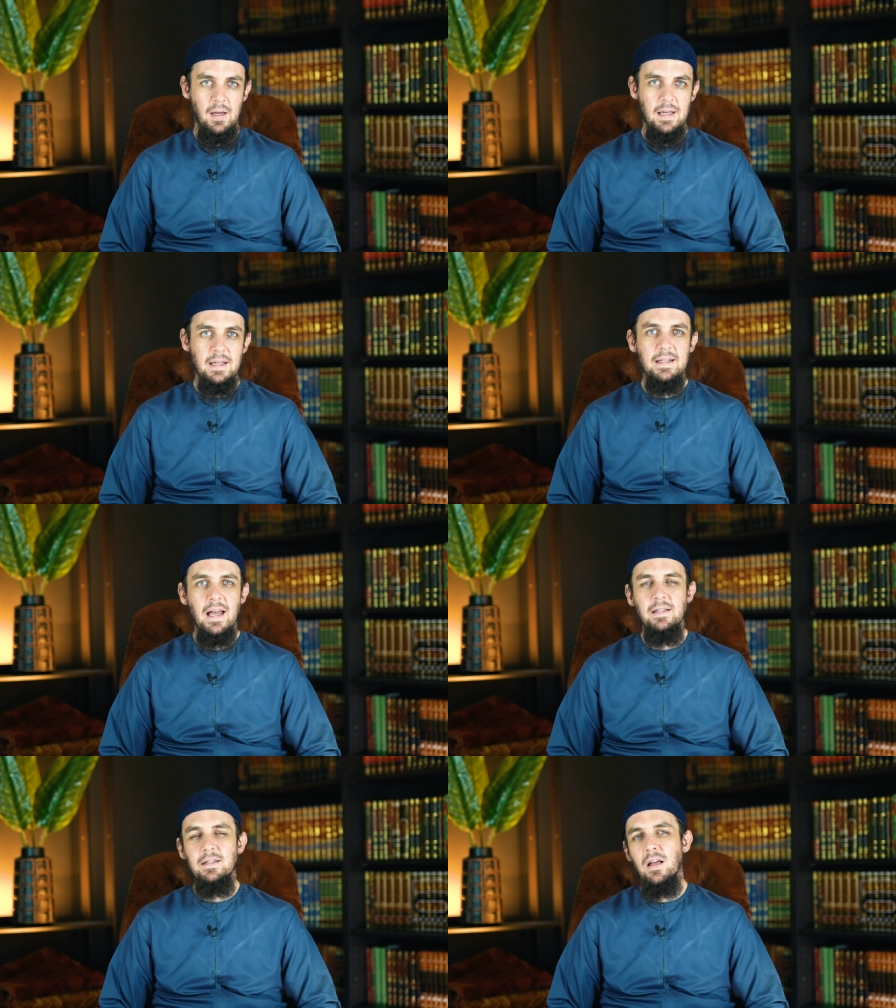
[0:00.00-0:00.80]
He
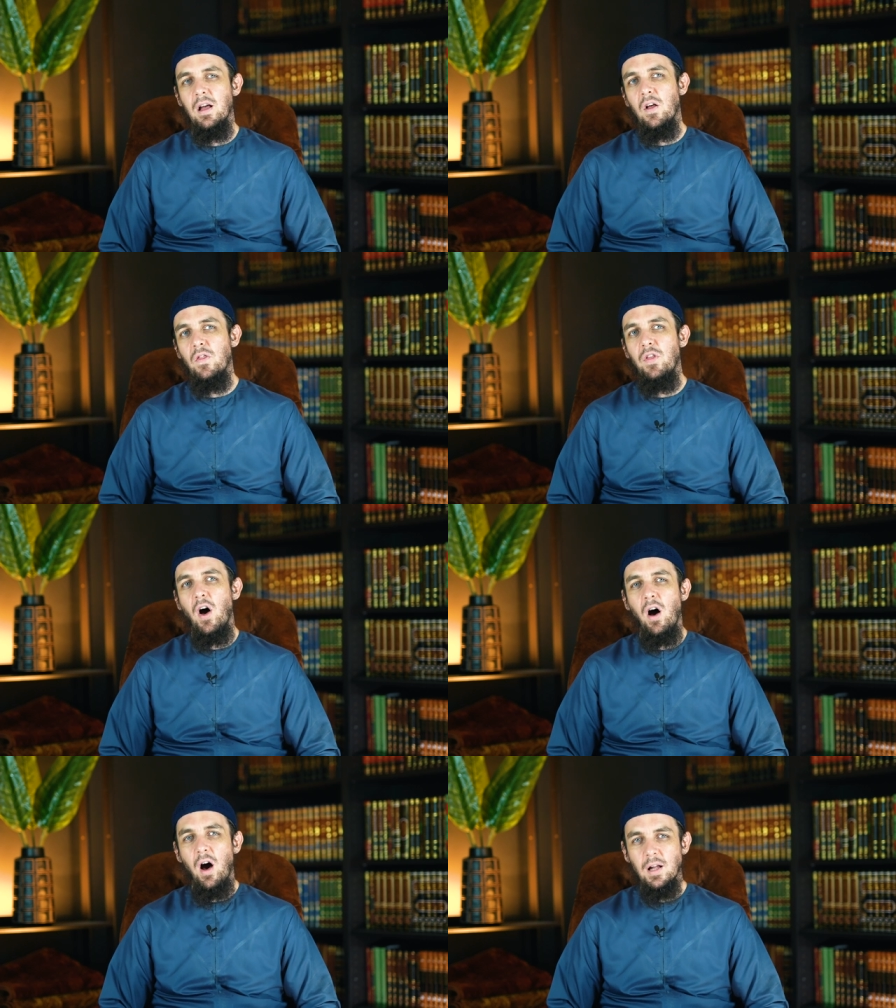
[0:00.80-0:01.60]
said, the
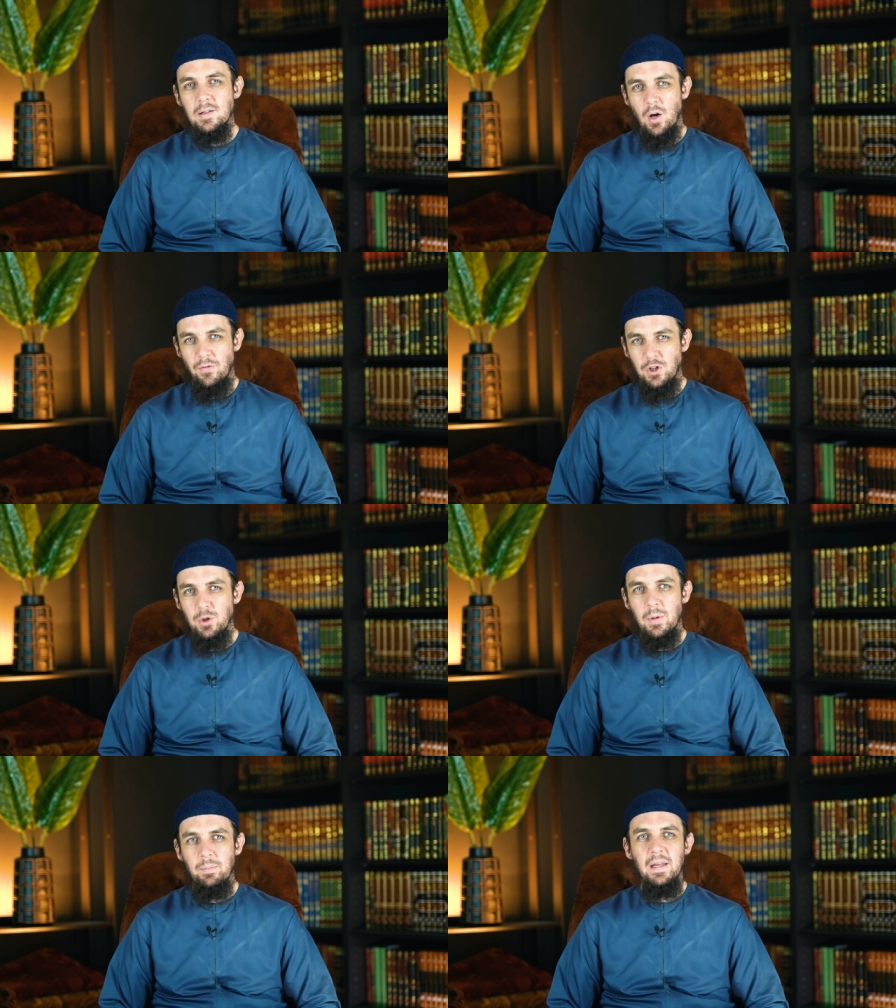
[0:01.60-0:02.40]
heart of a
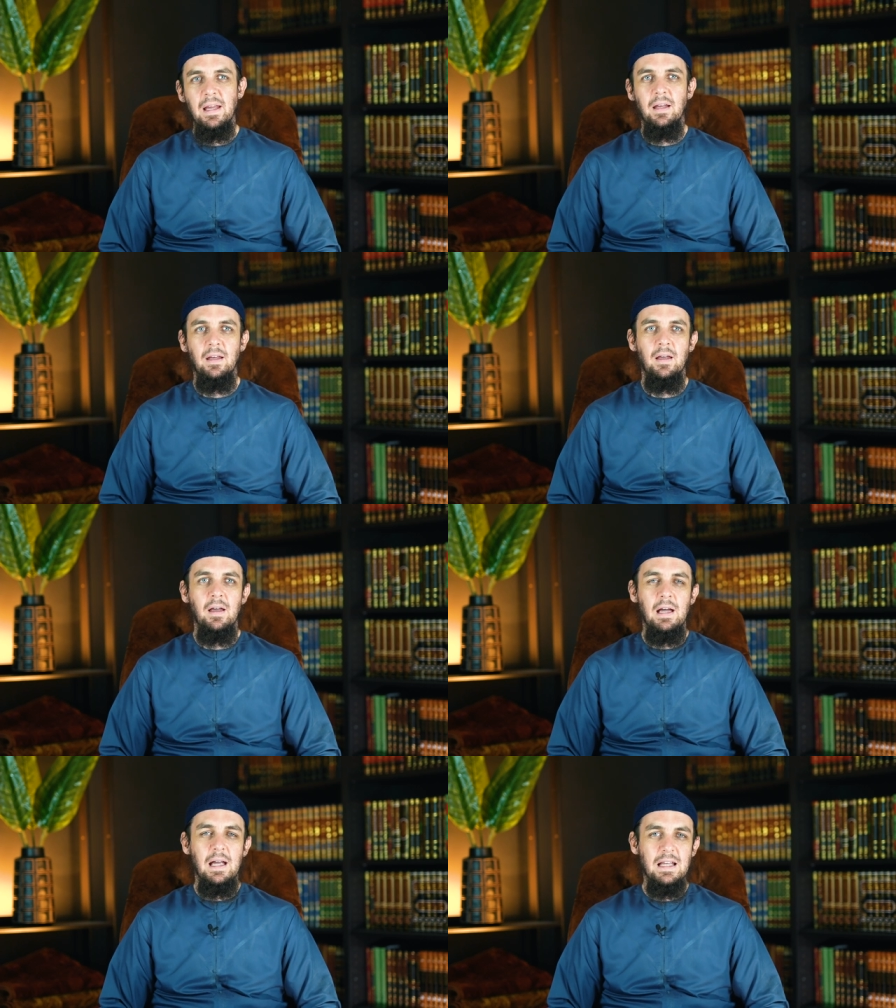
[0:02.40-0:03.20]
human being
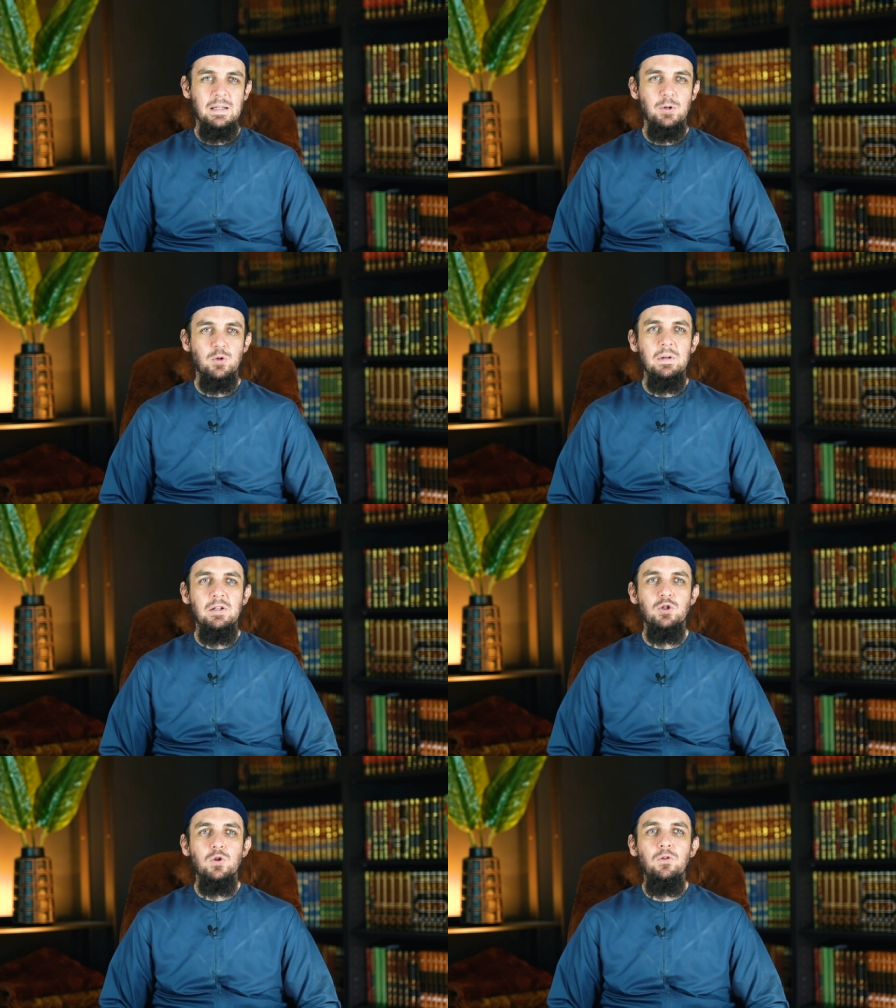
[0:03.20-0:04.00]
is between
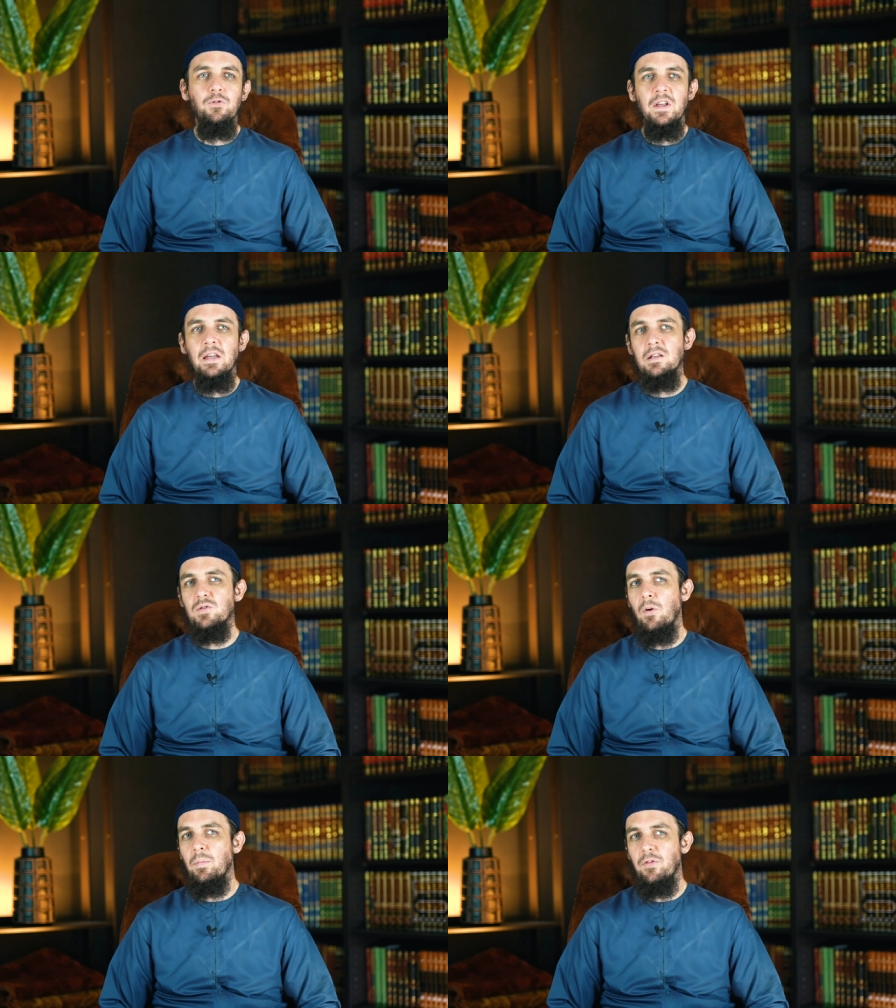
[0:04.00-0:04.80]
two fingers
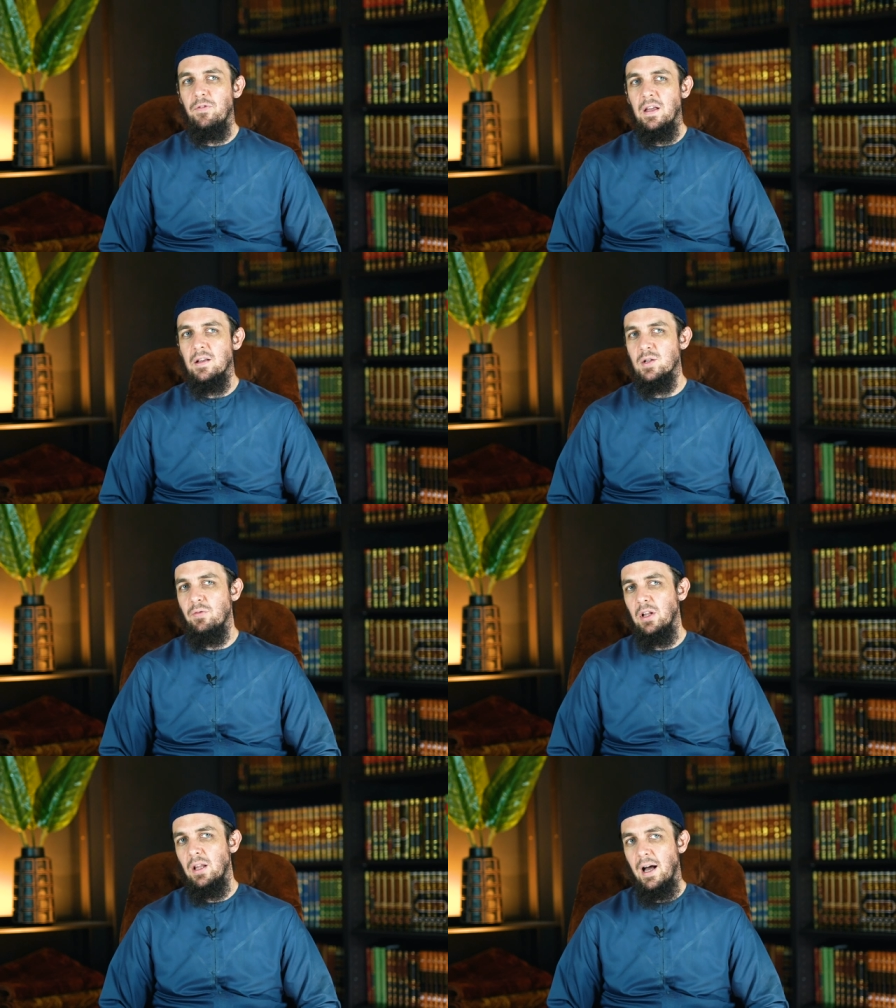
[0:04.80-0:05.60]
from the fingers of
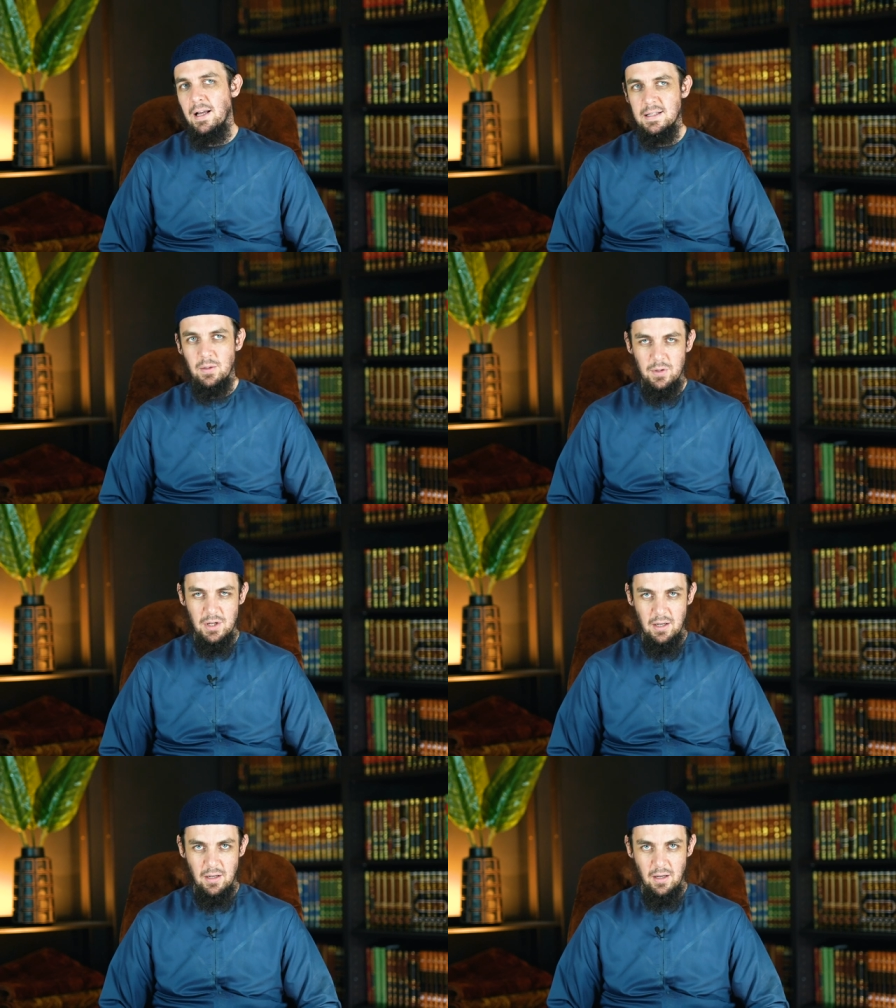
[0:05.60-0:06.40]
Allah Azza wa Jal.